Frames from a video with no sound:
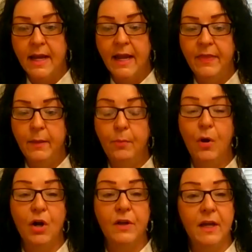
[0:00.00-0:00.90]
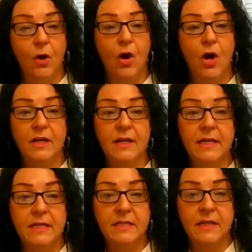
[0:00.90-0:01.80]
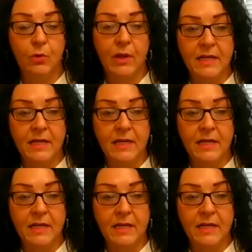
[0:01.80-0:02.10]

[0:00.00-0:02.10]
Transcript: And then part of the audit is I will